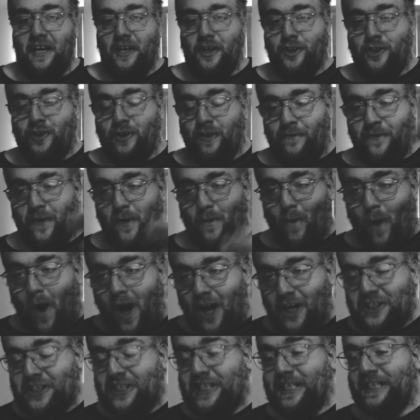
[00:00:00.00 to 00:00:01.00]
So if you're
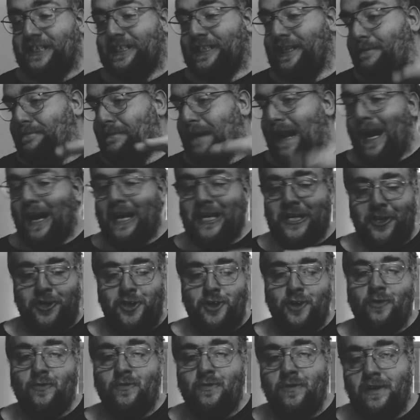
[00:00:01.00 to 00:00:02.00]
watching this in May and
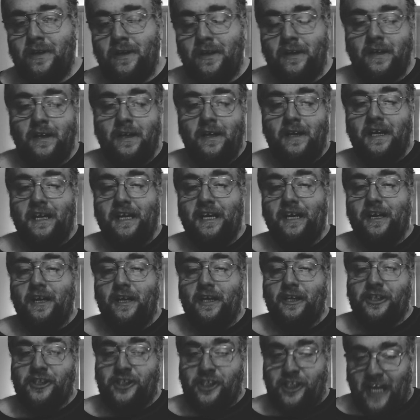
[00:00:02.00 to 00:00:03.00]
June,
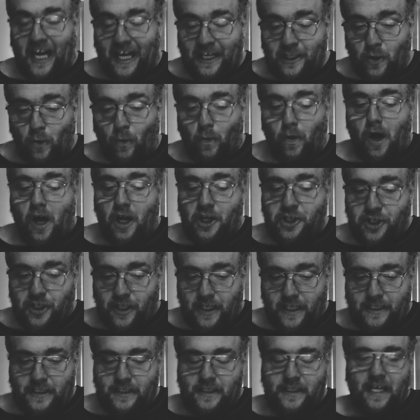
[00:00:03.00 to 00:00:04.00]
check the watch
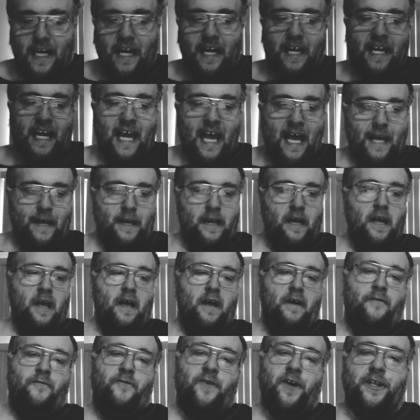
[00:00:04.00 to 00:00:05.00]
list. And again,
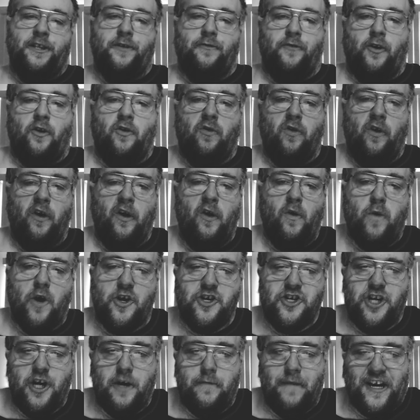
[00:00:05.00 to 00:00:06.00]
fill out the recruiting
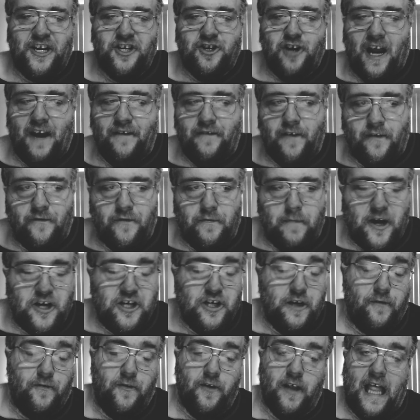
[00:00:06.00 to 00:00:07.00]
questionnaire. Make sure I have your
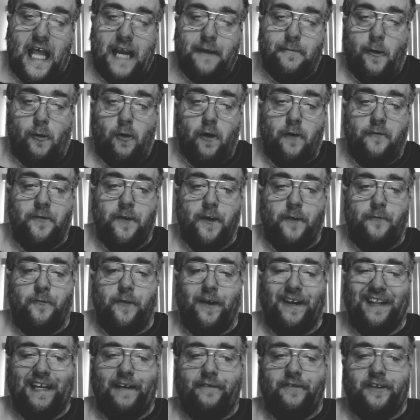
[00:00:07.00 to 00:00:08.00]
information. If you like my work, feel
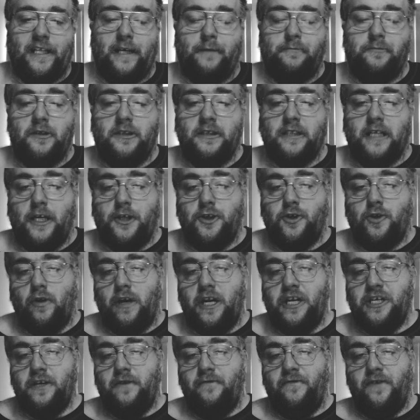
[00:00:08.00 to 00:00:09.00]
free to leave a tip slash
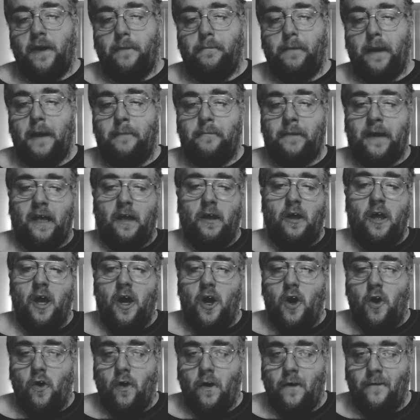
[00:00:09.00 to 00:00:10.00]
donation via PayPal
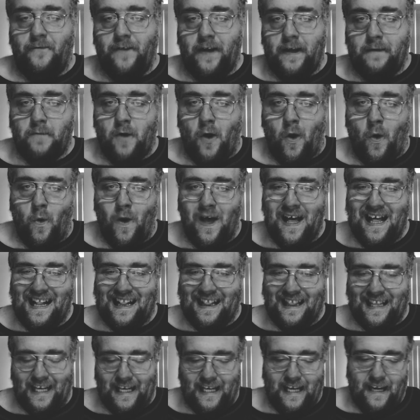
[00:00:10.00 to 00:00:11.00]
or Venmo
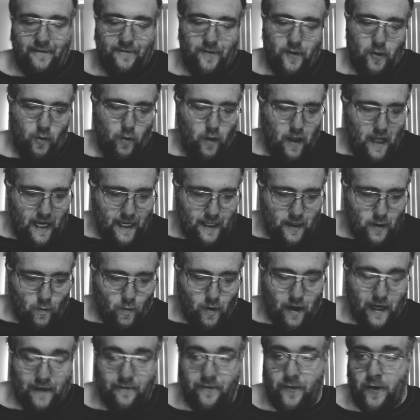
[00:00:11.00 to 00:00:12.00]
link if you like the
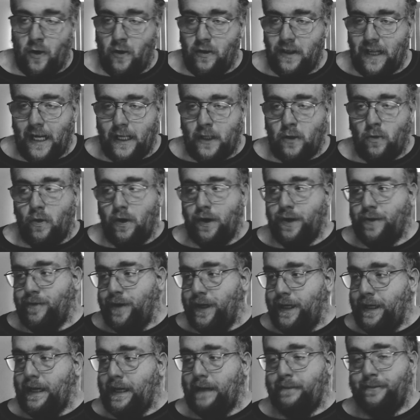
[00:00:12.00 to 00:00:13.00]
work. If you don't like the work,
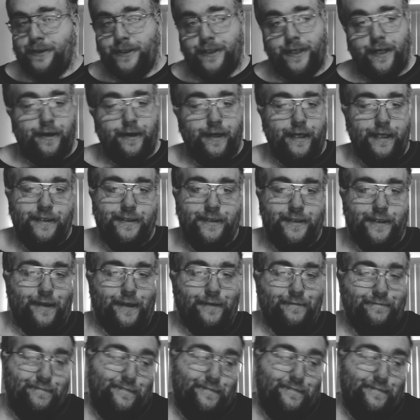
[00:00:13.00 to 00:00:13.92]
well, I'm sorry. So